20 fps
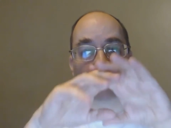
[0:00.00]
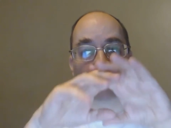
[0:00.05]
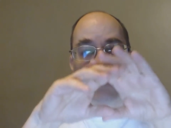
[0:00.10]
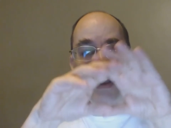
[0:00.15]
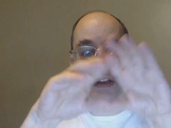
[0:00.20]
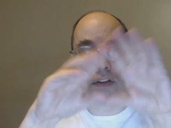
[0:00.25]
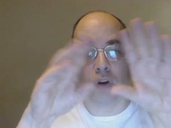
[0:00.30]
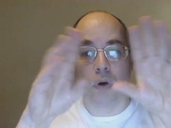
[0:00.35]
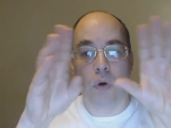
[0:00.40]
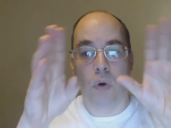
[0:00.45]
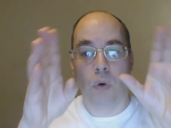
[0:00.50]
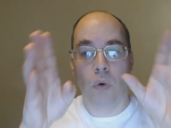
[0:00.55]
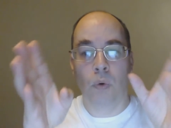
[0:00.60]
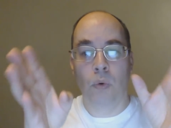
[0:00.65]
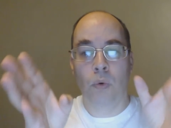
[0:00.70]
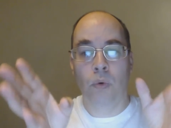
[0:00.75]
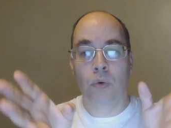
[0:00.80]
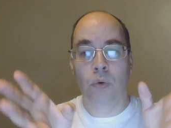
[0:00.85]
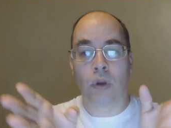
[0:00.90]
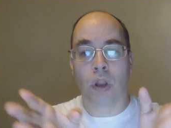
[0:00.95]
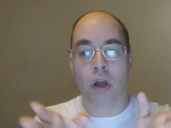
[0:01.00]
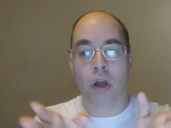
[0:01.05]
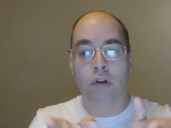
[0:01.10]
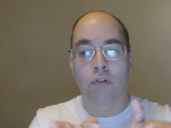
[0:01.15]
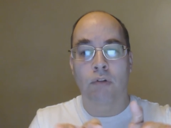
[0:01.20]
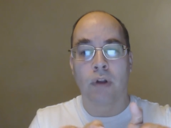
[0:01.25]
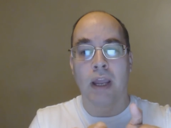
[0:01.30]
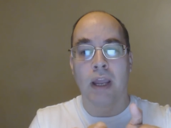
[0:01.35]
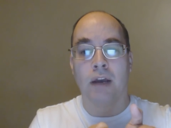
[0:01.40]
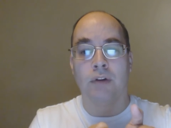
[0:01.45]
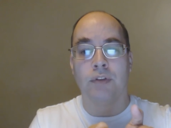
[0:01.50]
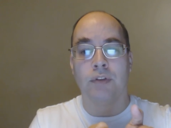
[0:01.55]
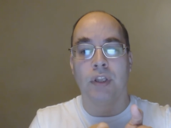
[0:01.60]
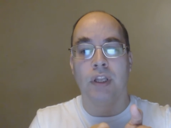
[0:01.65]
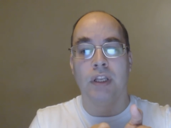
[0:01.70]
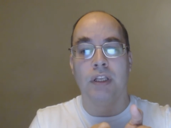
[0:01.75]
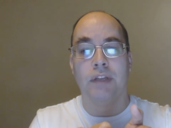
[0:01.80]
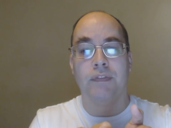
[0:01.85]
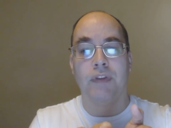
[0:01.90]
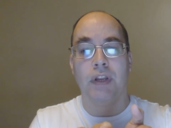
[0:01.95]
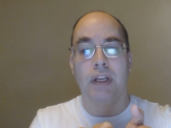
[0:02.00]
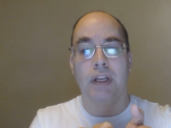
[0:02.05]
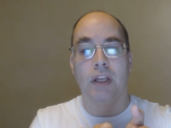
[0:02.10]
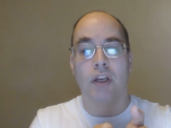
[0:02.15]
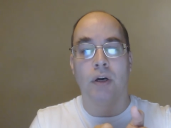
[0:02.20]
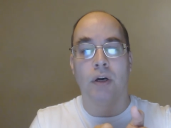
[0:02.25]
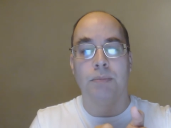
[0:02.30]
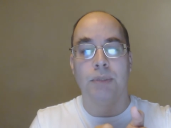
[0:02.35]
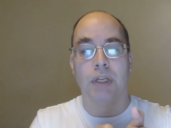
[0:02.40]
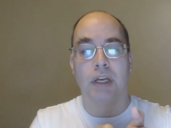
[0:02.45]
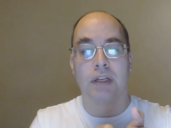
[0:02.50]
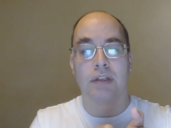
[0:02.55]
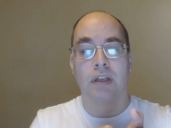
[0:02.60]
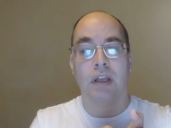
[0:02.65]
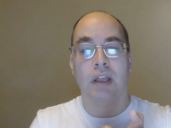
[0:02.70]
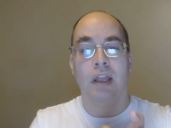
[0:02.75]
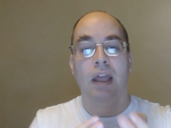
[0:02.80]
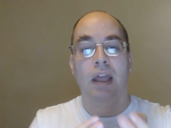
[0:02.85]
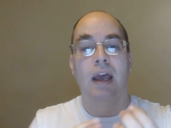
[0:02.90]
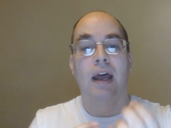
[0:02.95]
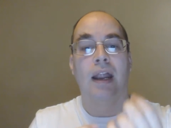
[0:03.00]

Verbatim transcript: in fact all around the intervening object,